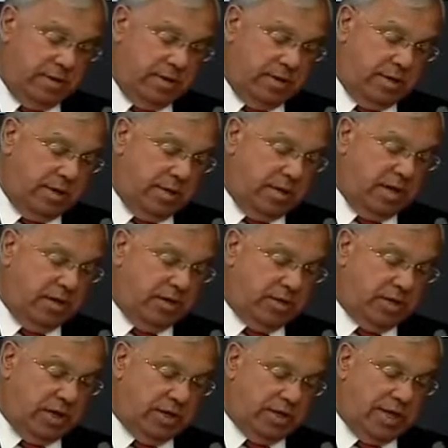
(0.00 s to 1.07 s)
That
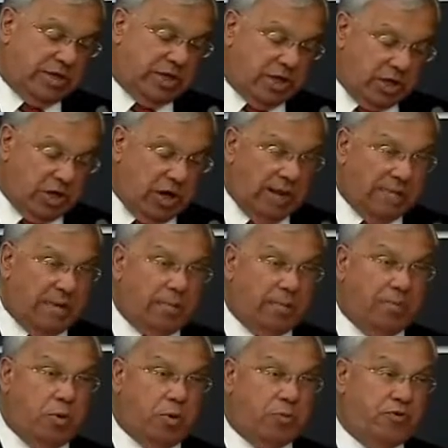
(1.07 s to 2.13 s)
says a lot about
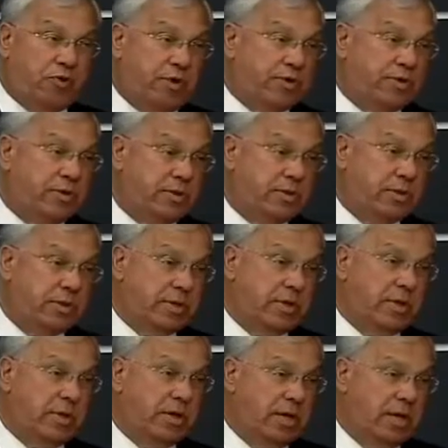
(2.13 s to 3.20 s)
both presidents,
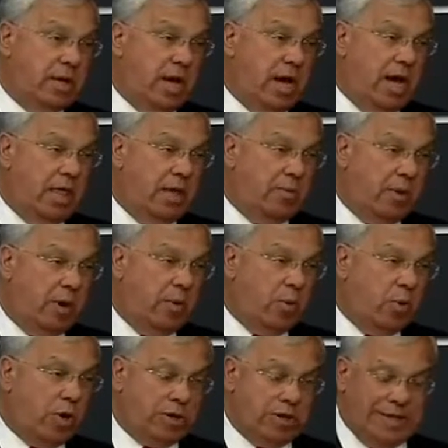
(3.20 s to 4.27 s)
how they want to
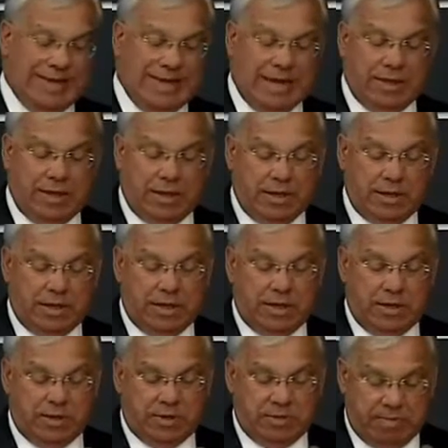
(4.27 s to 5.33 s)
work together
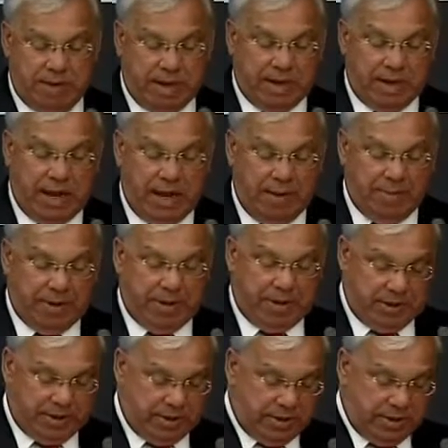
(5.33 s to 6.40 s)
to make it happen. And
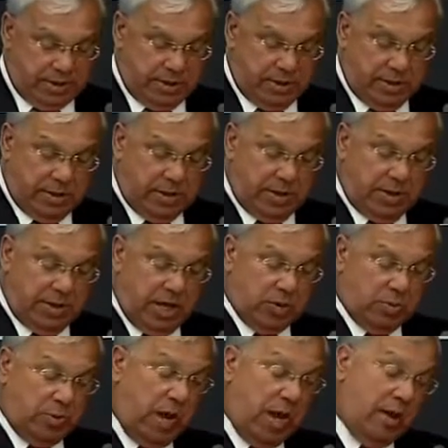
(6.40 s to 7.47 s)
that's what
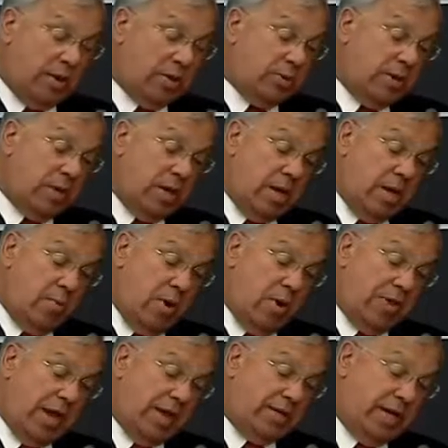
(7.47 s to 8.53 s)
we have. That's one thing
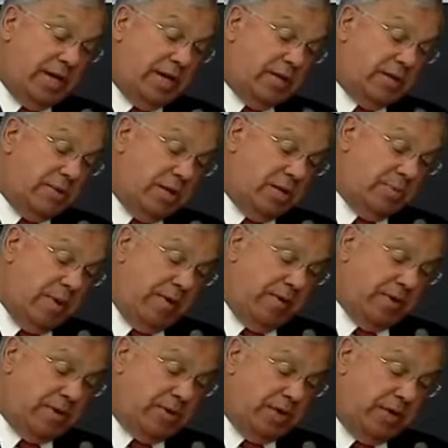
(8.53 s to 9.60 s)
I tell you, as mayor of the
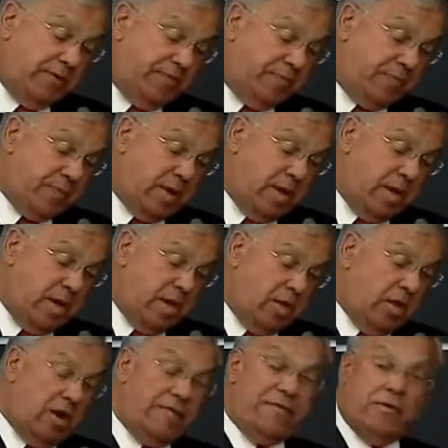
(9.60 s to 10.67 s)
city, a lot
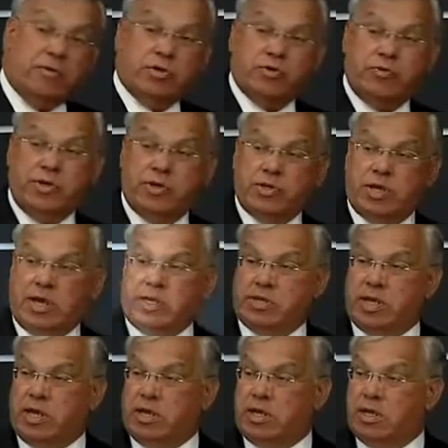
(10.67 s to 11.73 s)
of folks criticize
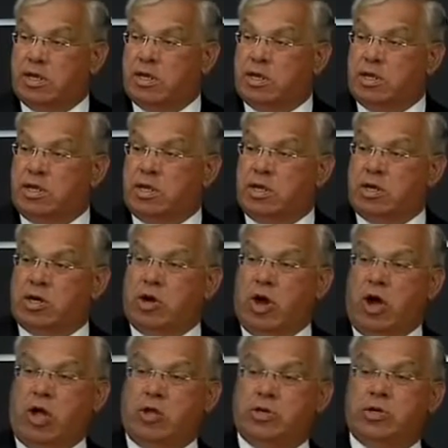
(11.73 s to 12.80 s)
our
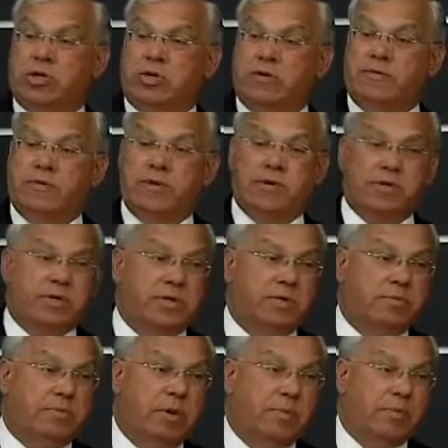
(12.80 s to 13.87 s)
colleges and universities
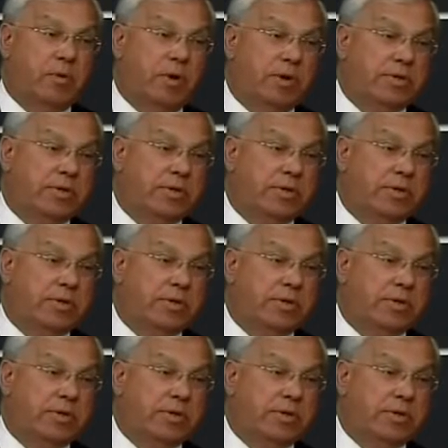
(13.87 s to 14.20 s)
in Boston.